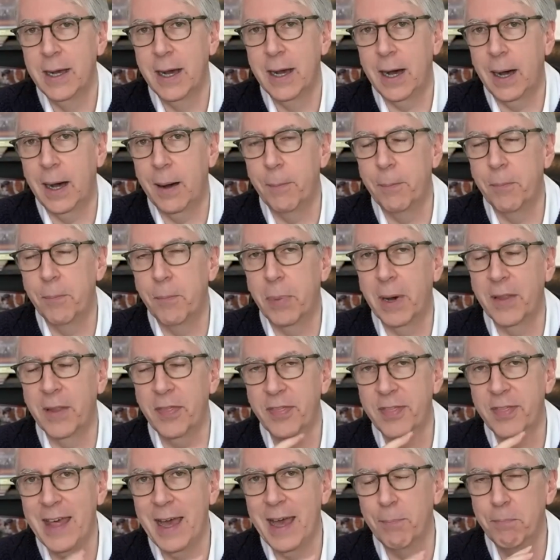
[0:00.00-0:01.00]
Um,
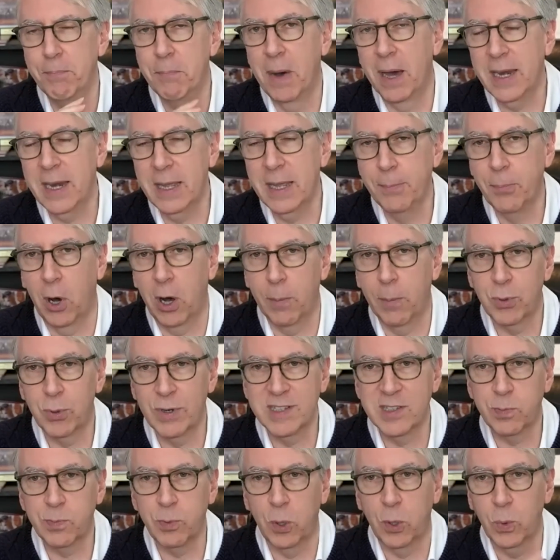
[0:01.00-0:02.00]
but that Moneyball
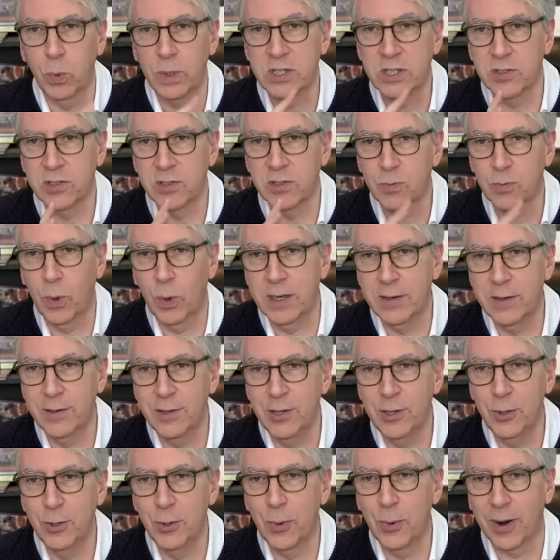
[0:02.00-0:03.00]
principle, which is what
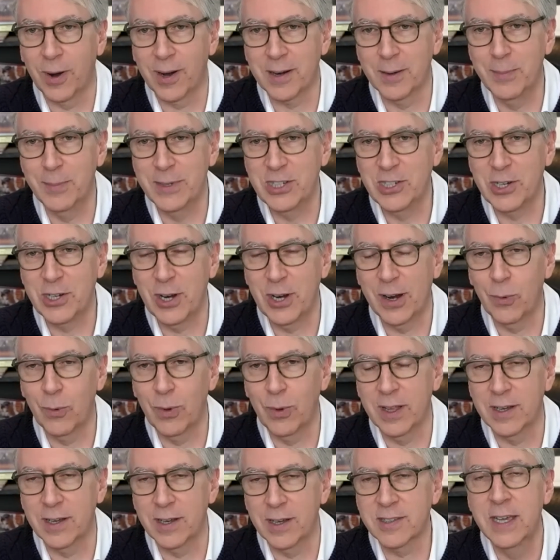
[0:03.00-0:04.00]
you are going to be sharing
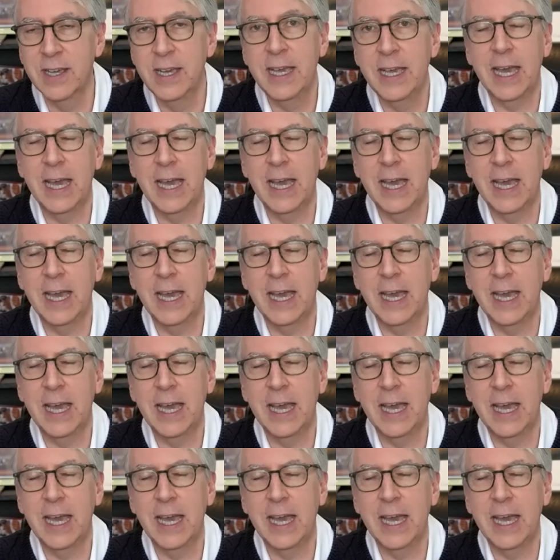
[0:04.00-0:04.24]
with us.